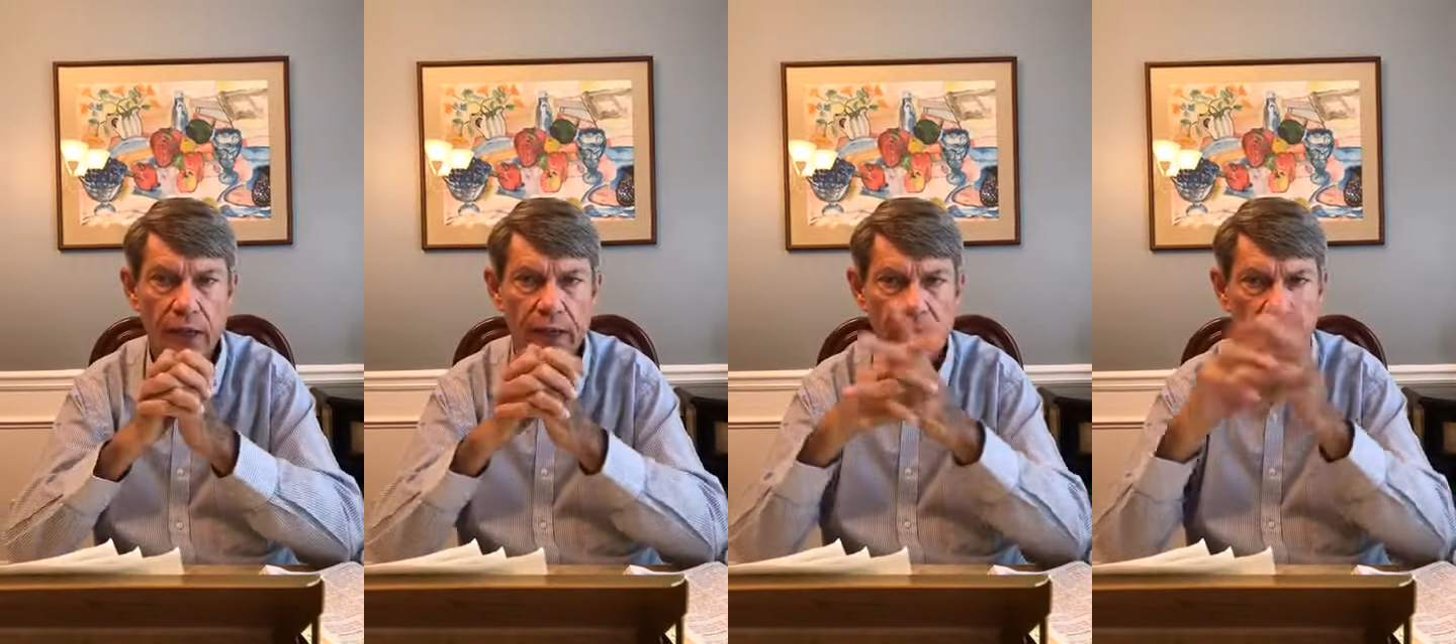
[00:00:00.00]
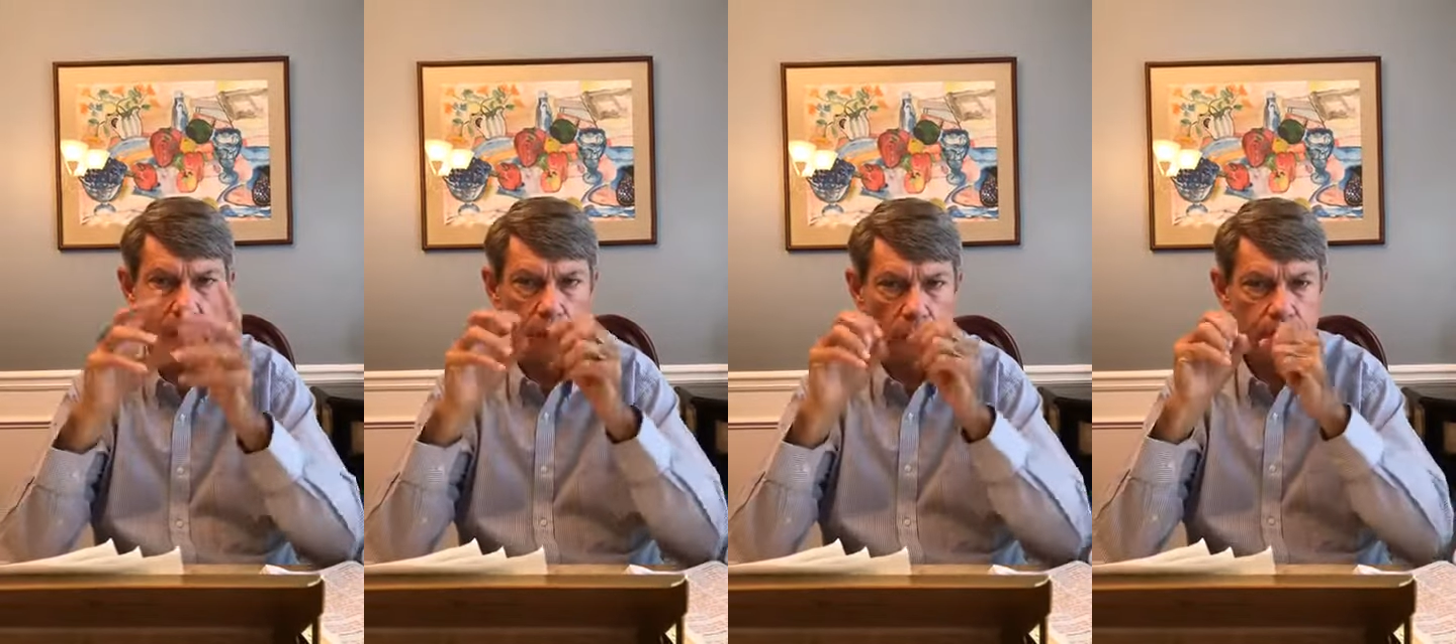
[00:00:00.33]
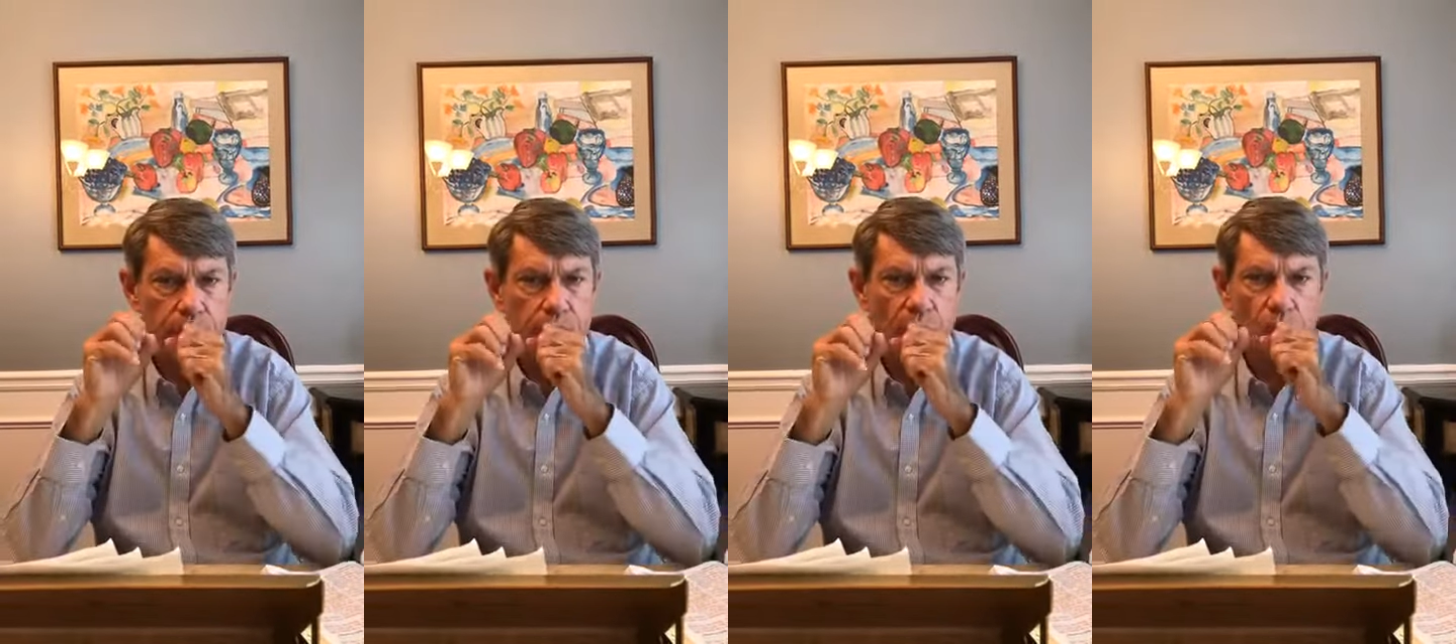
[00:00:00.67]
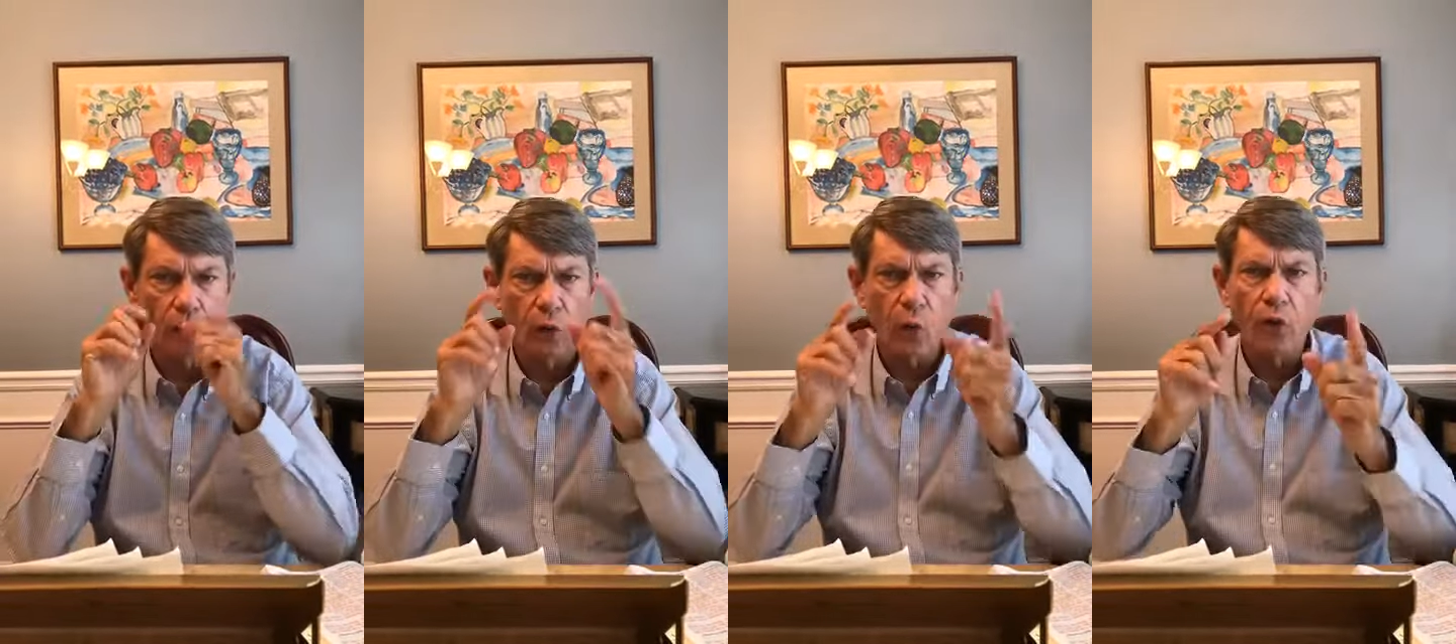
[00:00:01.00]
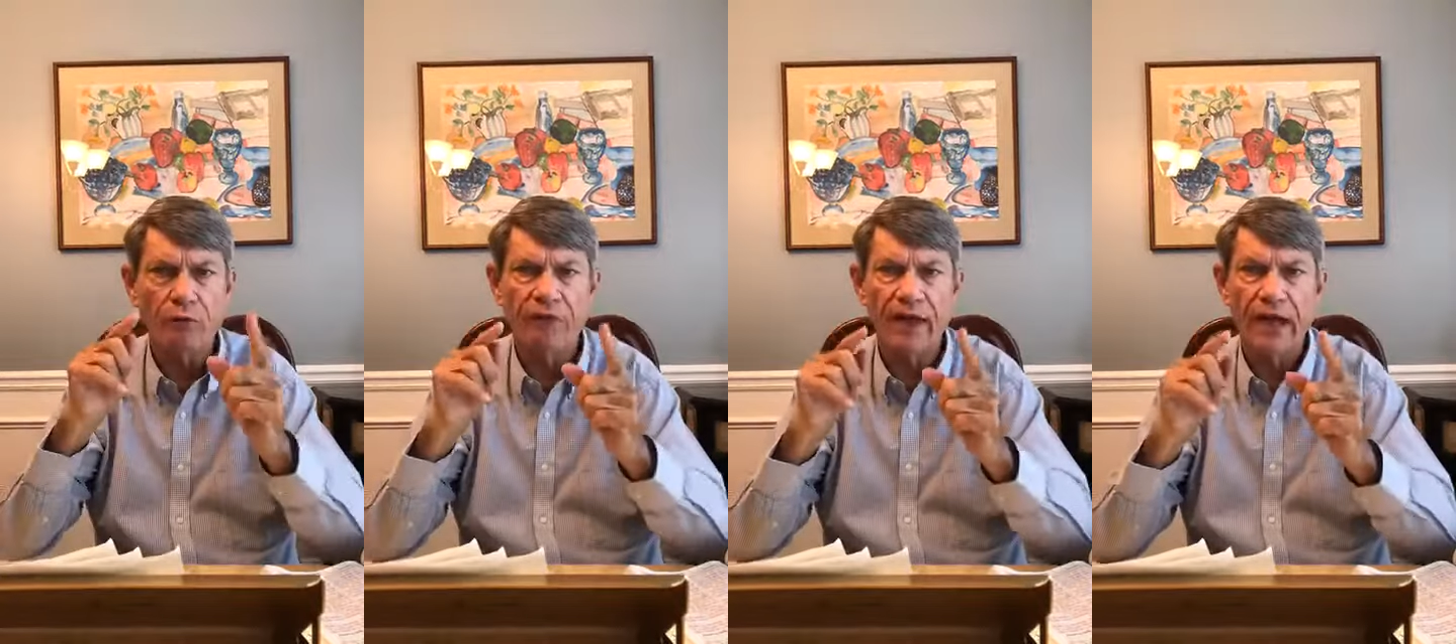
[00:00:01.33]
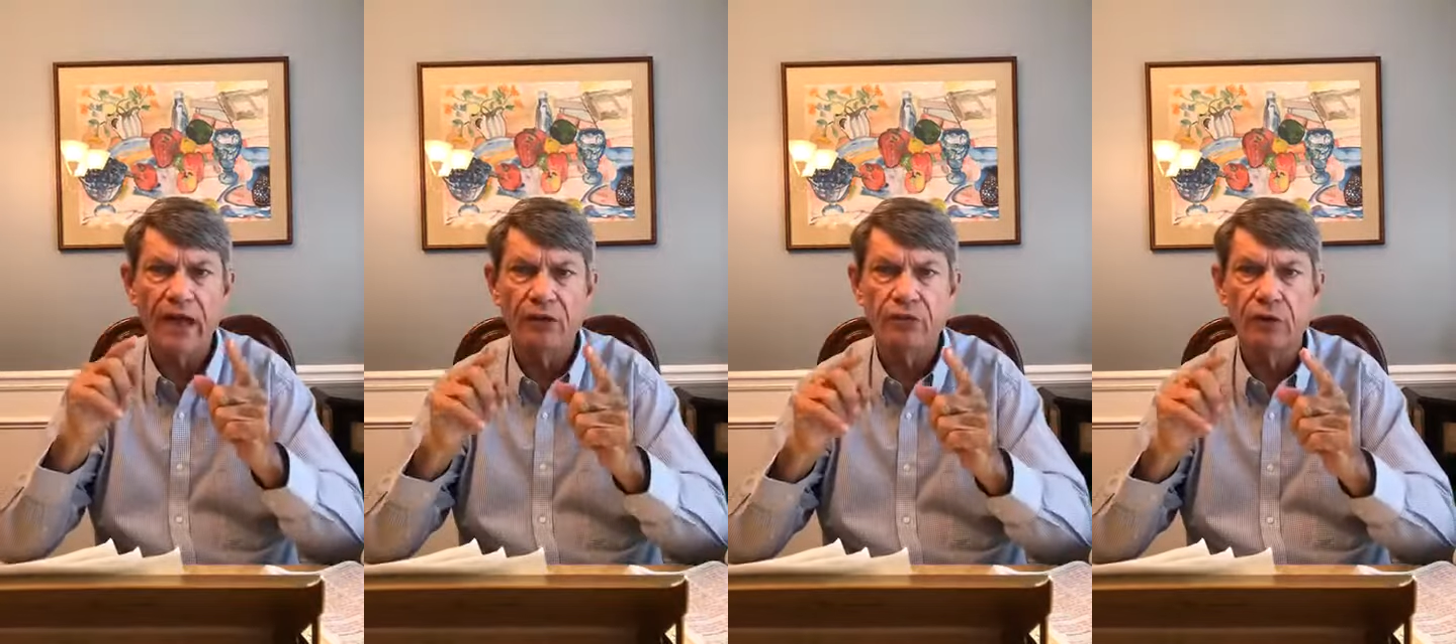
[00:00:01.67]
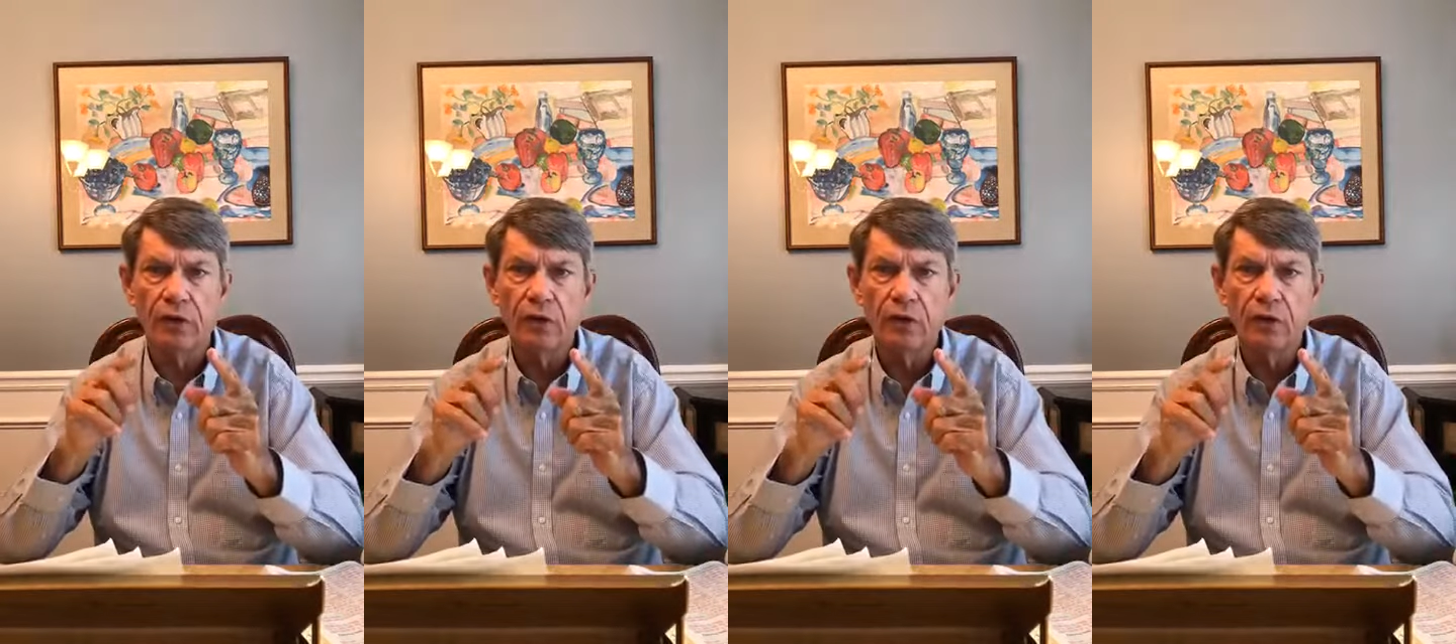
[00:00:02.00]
It glorifies